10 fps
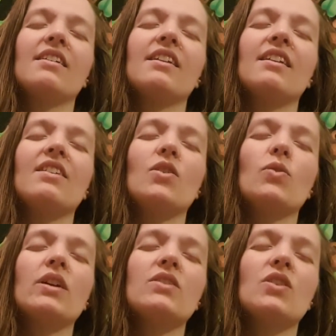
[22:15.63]
that in
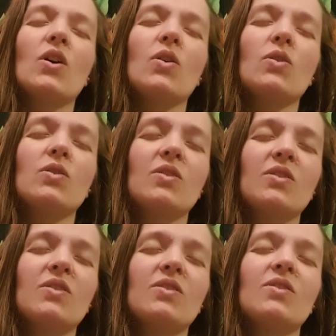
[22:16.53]
doing so,
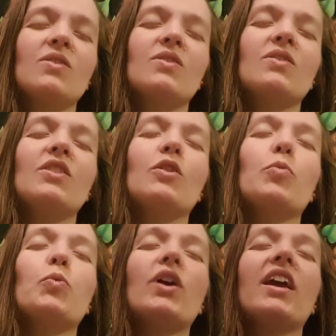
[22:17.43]
you are
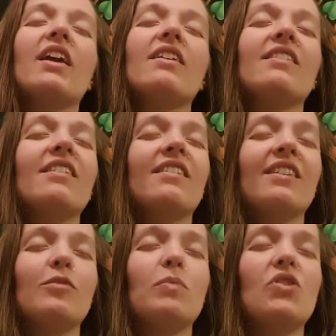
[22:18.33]
bringing
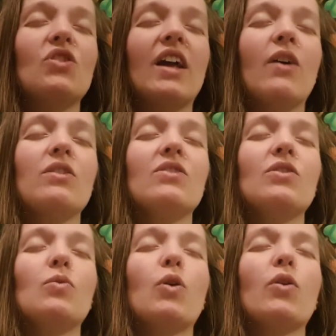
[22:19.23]
this mission out into
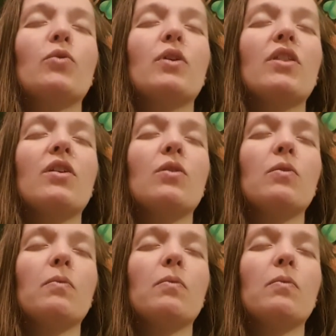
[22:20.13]
the world with you.